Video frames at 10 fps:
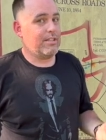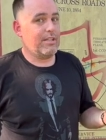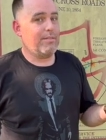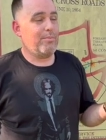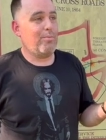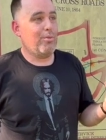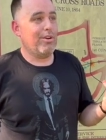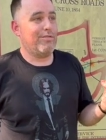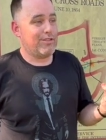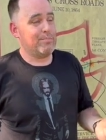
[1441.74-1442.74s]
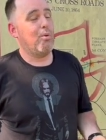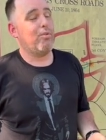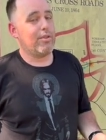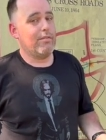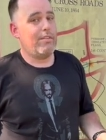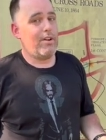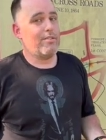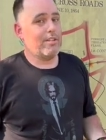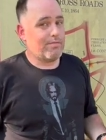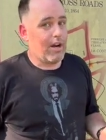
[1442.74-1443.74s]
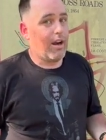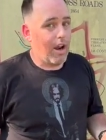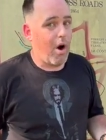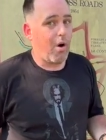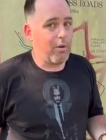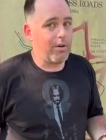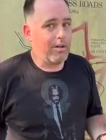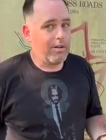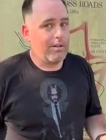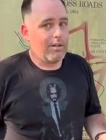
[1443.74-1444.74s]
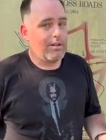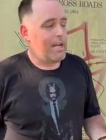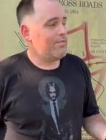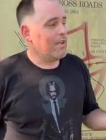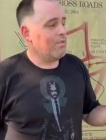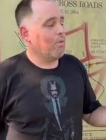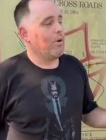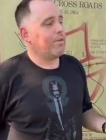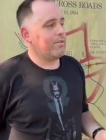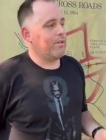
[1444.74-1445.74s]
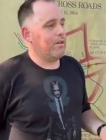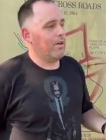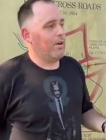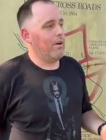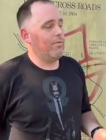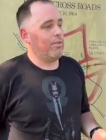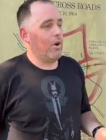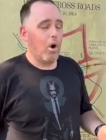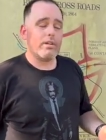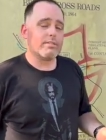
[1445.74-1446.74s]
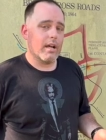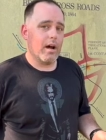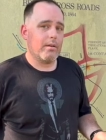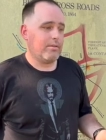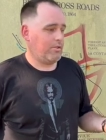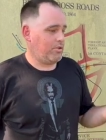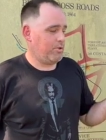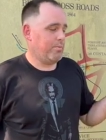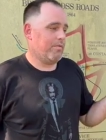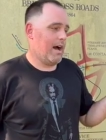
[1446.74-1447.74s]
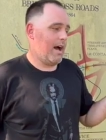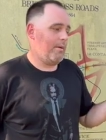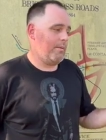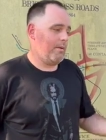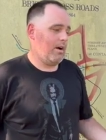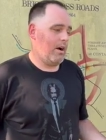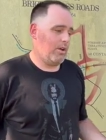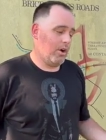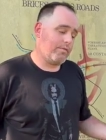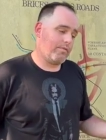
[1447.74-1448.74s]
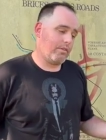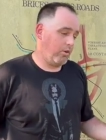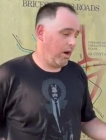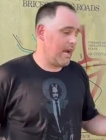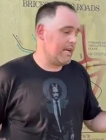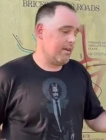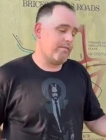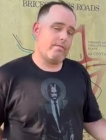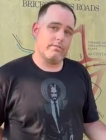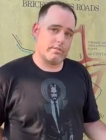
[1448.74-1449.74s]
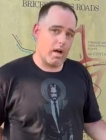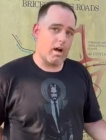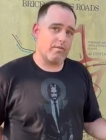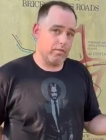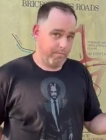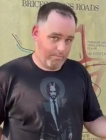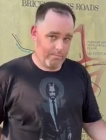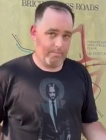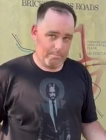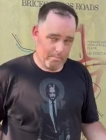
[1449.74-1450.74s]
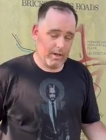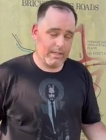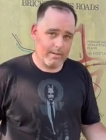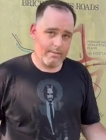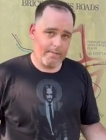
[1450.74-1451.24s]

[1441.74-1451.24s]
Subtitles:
that would support the Confederacy very long if they worked their hearts out to provide enough grain and stock for money,